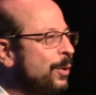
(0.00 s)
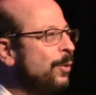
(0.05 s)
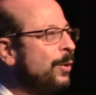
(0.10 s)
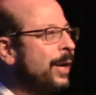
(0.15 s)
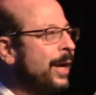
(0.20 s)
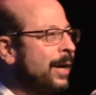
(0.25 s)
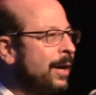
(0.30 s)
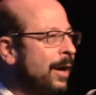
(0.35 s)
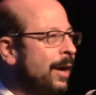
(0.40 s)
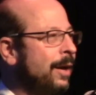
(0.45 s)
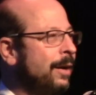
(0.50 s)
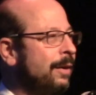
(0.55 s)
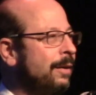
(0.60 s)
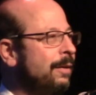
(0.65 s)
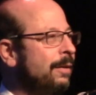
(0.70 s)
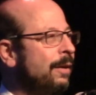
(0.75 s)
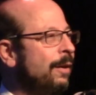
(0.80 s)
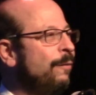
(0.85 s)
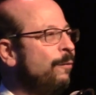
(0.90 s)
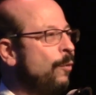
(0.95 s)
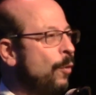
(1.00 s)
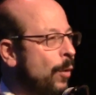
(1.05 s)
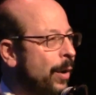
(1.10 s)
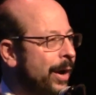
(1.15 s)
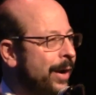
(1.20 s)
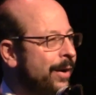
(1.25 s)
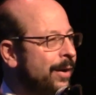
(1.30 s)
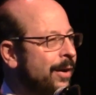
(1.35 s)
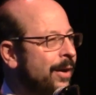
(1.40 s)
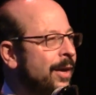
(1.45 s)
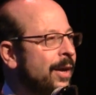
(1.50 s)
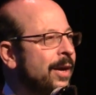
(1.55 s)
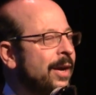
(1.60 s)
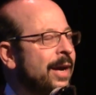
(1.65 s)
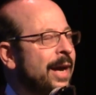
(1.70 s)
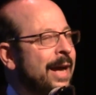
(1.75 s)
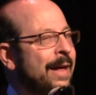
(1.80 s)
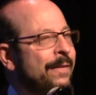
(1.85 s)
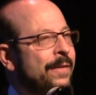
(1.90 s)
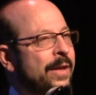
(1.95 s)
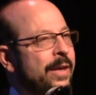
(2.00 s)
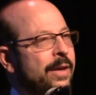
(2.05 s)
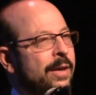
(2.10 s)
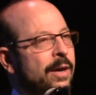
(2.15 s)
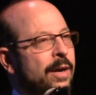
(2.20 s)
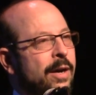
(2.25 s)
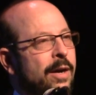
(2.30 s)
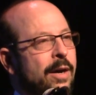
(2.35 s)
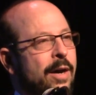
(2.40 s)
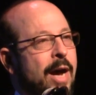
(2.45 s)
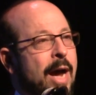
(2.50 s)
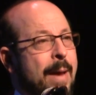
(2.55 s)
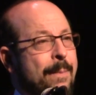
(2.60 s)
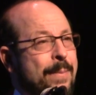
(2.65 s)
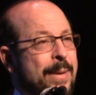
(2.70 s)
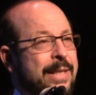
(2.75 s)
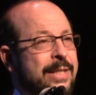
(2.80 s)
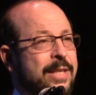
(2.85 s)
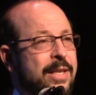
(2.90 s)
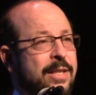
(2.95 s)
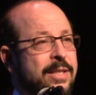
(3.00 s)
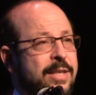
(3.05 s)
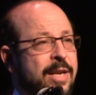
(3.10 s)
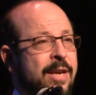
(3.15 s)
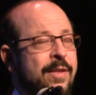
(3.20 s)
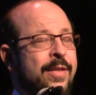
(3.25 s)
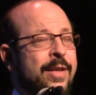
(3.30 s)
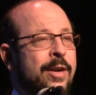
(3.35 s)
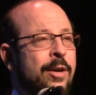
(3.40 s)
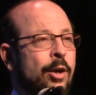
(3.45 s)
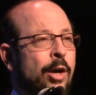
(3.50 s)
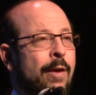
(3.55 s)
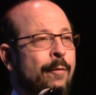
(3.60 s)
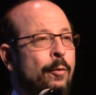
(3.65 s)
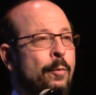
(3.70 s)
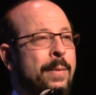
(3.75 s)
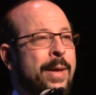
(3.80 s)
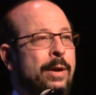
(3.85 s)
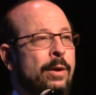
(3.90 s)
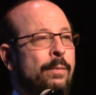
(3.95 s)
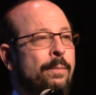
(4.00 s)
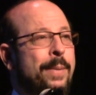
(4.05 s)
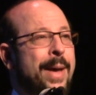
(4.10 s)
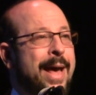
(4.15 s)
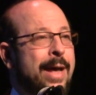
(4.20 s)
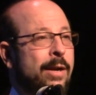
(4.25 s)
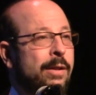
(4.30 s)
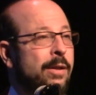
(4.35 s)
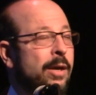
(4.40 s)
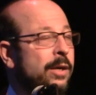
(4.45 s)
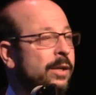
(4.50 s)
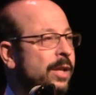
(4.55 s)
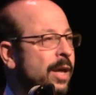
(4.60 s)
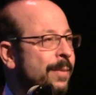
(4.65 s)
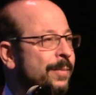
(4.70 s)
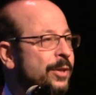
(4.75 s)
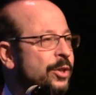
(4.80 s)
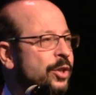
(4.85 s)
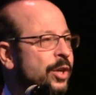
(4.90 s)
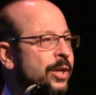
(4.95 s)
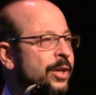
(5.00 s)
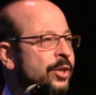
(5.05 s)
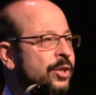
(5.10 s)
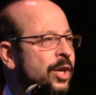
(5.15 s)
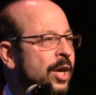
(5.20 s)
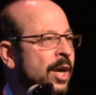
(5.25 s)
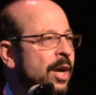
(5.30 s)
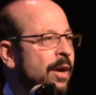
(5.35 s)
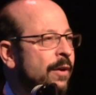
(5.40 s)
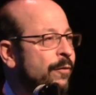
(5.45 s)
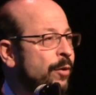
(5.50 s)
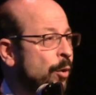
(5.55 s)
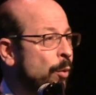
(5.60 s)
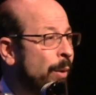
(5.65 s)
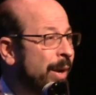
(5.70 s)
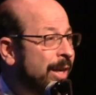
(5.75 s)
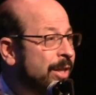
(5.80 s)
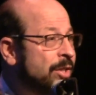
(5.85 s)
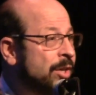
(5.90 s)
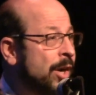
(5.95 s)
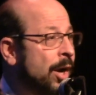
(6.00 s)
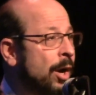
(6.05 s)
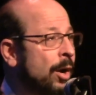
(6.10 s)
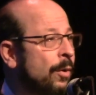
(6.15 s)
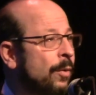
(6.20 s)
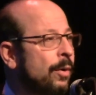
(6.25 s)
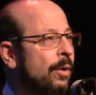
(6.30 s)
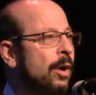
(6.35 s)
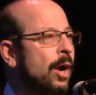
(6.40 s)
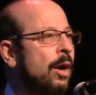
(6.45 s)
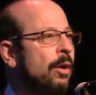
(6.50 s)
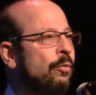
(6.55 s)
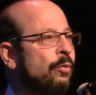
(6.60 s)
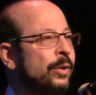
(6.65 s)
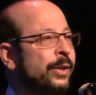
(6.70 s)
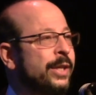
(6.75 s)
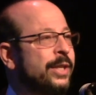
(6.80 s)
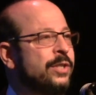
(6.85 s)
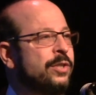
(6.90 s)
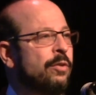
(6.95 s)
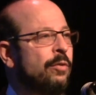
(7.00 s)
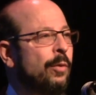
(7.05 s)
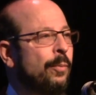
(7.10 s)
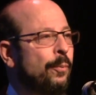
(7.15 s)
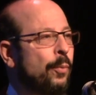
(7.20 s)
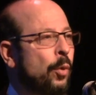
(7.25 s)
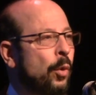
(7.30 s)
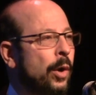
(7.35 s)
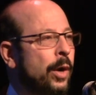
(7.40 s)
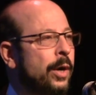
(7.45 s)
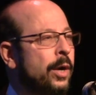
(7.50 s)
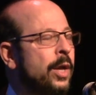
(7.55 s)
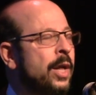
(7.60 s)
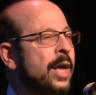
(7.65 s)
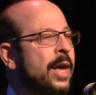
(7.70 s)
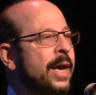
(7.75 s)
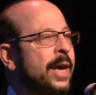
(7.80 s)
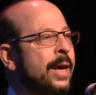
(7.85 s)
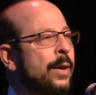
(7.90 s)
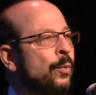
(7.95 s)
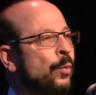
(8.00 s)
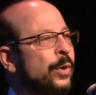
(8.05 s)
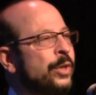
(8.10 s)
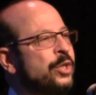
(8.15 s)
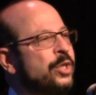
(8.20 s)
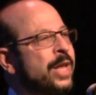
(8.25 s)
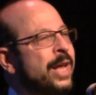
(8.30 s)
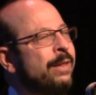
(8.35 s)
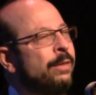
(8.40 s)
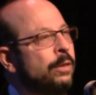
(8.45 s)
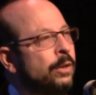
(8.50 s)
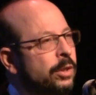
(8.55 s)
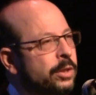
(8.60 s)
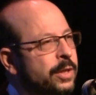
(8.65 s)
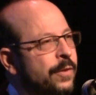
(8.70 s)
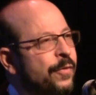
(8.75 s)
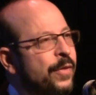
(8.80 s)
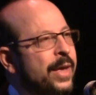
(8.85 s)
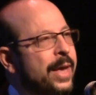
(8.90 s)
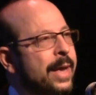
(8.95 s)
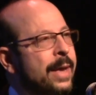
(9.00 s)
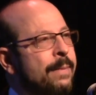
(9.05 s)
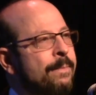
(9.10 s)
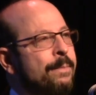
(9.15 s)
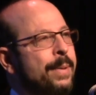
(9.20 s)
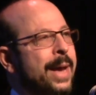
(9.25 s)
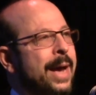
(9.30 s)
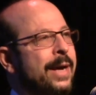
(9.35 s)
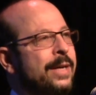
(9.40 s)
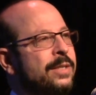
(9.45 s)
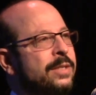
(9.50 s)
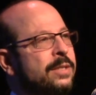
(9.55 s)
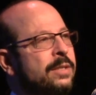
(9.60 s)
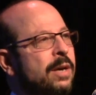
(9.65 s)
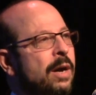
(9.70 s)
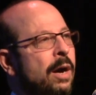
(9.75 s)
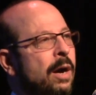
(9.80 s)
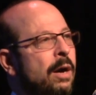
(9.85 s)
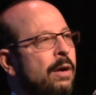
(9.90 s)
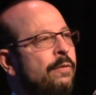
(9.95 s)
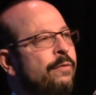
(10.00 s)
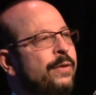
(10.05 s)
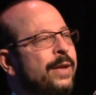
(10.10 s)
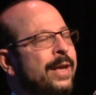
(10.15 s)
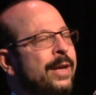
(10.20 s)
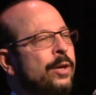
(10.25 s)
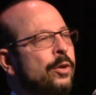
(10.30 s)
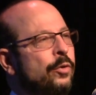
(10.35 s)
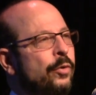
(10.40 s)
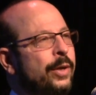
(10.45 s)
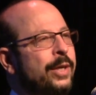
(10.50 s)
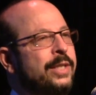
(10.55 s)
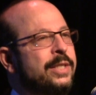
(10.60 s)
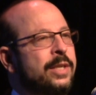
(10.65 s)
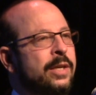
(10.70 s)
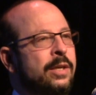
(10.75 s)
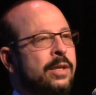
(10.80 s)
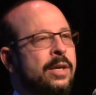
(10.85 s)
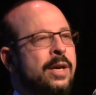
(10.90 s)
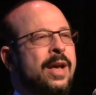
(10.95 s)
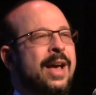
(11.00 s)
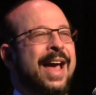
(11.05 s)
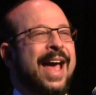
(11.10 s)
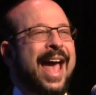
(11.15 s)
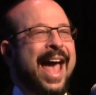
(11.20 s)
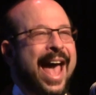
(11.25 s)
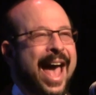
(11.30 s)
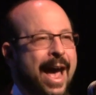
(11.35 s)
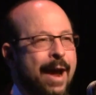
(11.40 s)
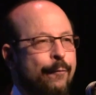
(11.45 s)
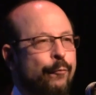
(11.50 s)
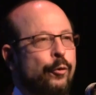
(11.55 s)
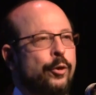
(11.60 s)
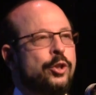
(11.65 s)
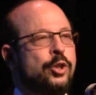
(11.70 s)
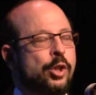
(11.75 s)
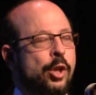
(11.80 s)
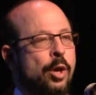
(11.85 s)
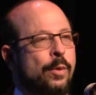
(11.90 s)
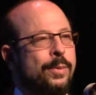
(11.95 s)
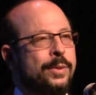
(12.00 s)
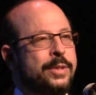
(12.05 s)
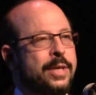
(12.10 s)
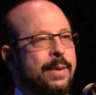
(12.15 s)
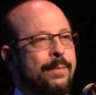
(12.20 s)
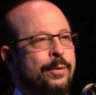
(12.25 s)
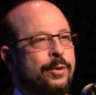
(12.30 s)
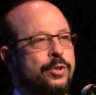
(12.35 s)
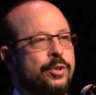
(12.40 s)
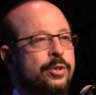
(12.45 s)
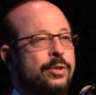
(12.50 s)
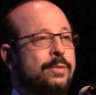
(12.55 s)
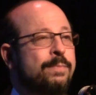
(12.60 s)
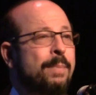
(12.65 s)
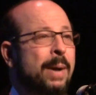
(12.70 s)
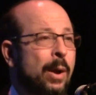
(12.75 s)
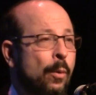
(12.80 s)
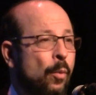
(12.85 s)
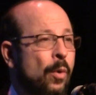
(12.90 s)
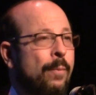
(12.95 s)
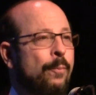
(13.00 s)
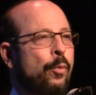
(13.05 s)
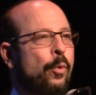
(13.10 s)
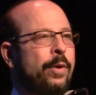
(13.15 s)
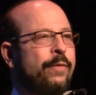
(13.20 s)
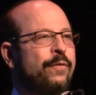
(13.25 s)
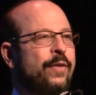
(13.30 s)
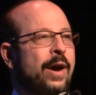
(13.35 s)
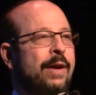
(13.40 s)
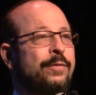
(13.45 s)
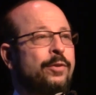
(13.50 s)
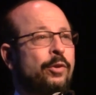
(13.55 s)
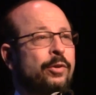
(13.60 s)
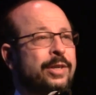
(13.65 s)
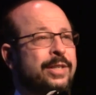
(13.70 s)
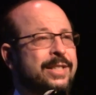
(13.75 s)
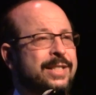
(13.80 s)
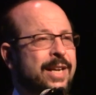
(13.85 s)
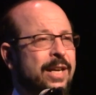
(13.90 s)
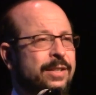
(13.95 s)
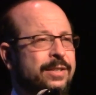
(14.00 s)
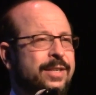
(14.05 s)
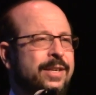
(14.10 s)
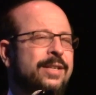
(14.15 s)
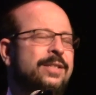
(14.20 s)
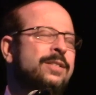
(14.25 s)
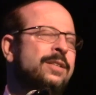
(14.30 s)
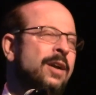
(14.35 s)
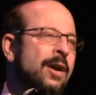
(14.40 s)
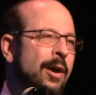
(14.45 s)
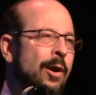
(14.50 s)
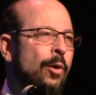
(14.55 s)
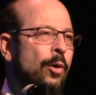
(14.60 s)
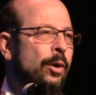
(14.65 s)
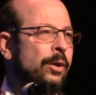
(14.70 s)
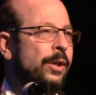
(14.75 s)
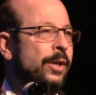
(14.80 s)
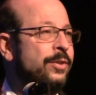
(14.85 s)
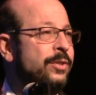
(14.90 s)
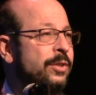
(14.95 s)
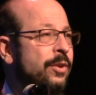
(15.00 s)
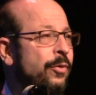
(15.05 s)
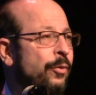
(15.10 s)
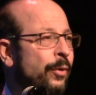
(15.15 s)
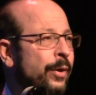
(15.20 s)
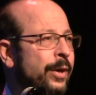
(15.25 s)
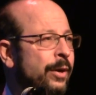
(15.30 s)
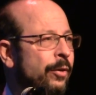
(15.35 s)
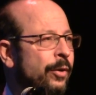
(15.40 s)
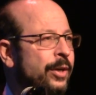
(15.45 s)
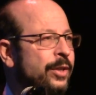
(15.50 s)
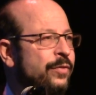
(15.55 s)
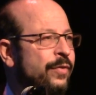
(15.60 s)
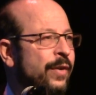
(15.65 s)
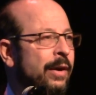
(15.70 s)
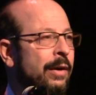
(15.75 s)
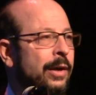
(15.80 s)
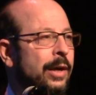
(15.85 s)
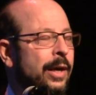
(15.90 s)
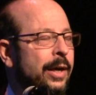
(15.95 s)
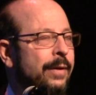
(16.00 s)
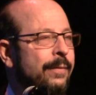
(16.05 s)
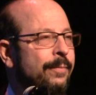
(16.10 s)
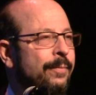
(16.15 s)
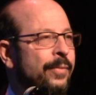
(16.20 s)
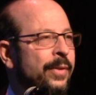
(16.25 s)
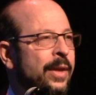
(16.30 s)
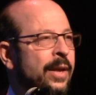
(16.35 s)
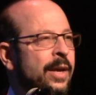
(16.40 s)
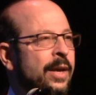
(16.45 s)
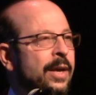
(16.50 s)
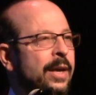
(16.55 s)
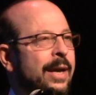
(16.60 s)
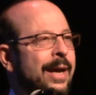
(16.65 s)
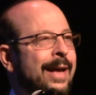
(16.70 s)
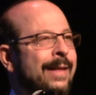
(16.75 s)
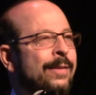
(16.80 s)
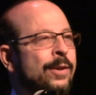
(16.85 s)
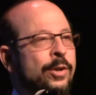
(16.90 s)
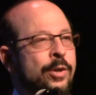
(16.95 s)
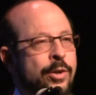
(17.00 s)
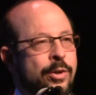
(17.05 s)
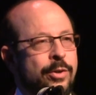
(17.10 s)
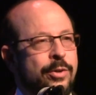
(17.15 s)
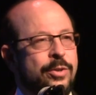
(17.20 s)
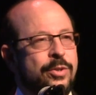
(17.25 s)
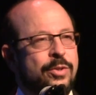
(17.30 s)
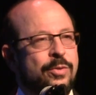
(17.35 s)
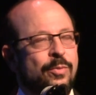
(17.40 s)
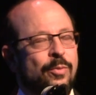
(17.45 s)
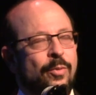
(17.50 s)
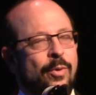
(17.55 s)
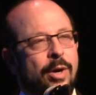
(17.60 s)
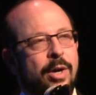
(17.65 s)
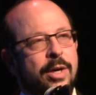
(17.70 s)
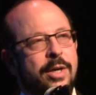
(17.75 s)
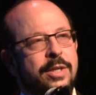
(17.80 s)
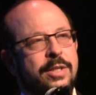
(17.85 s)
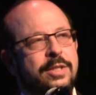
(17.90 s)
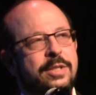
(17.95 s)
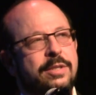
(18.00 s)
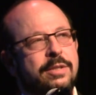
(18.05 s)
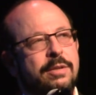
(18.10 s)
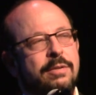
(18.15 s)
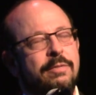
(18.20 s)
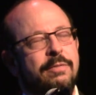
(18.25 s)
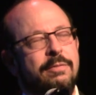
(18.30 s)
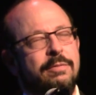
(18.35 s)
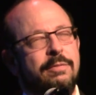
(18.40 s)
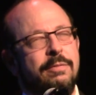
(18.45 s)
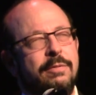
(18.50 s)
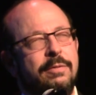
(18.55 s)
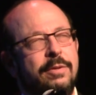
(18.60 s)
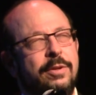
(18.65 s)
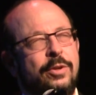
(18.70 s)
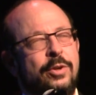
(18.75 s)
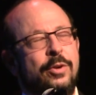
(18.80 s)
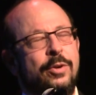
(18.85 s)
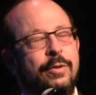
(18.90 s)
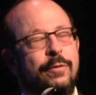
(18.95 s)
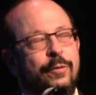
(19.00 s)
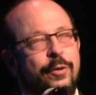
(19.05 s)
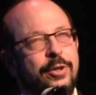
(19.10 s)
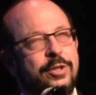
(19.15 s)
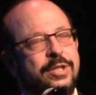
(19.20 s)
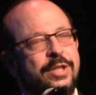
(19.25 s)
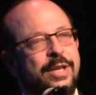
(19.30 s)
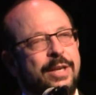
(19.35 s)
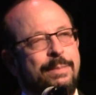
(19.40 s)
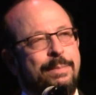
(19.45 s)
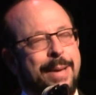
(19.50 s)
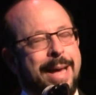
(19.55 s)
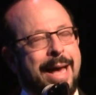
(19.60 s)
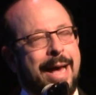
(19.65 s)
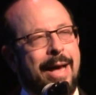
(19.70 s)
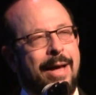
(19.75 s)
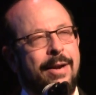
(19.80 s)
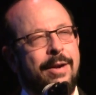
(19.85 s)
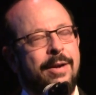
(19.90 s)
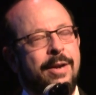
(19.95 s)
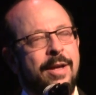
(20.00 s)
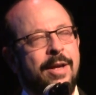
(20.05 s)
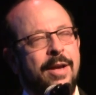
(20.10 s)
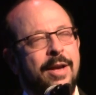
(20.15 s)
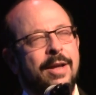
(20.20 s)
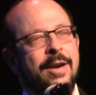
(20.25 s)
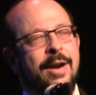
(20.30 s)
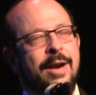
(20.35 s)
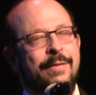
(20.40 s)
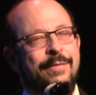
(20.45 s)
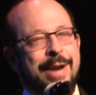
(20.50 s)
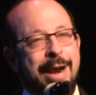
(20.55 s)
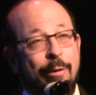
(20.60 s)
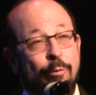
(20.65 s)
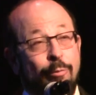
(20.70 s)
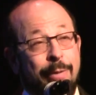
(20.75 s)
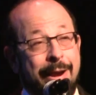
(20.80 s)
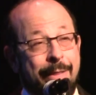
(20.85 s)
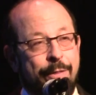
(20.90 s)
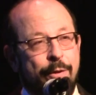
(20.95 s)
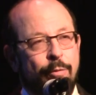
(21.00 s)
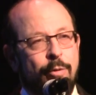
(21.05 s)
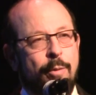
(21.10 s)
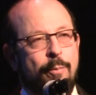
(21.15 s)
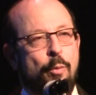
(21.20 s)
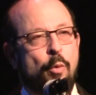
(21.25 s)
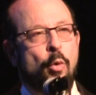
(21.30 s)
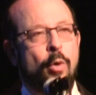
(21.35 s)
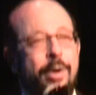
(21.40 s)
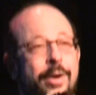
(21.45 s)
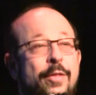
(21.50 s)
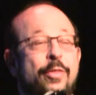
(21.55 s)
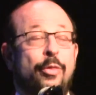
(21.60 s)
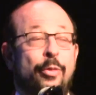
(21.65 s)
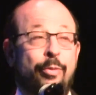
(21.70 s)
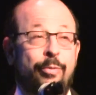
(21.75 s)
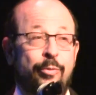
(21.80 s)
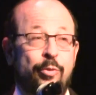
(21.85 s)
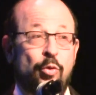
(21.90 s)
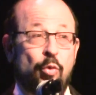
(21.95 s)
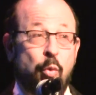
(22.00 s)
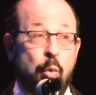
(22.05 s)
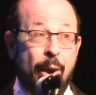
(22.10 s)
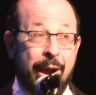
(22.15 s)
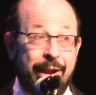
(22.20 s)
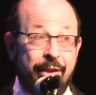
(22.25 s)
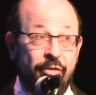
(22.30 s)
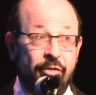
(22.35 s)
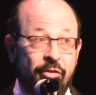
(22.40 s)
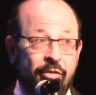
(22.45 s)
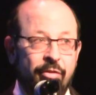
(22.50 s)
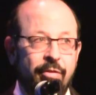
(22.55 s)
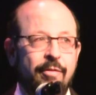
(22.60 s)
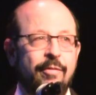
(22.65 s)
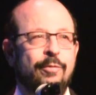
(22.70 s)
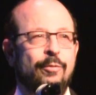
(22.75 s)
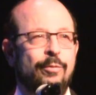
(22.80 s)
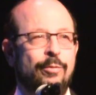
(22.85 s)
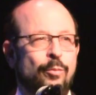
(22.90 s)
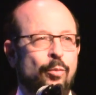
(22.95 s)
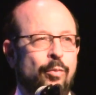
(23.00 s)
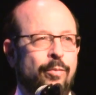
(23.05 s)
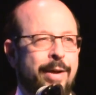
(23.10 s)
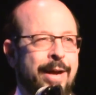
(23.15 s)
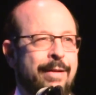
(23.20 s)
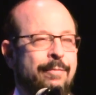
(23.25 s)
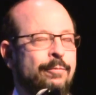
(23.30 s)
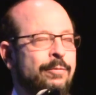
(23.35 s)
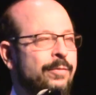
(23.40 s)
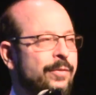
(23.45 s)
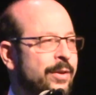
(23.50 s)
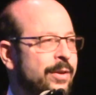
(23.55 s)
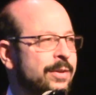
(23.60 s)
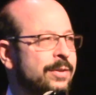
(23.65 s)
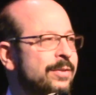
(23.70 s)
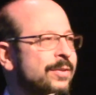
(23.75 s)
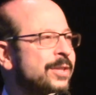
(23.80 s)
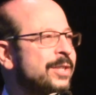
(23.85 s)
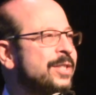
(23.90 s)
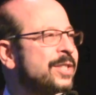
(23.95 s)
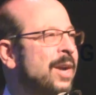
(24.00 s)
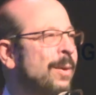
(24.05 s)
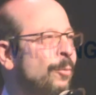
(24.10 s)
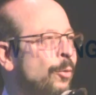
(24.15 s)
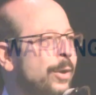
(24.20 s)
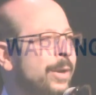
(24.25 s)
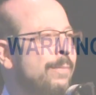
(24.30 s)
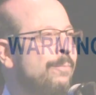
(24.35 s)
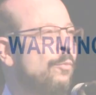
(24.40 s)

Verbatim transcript: you cannot avoid. And the uh, I P C C, the Intergovernmental Panel on Climate Change, a few weeks ago uh, released a report in which they looked at the impacts of increasing average global temperatures by one point five degrees Celsius, or close to three degrees Fahrenheit. And the news was universally bad, and I've now read the report twice, and the, the summary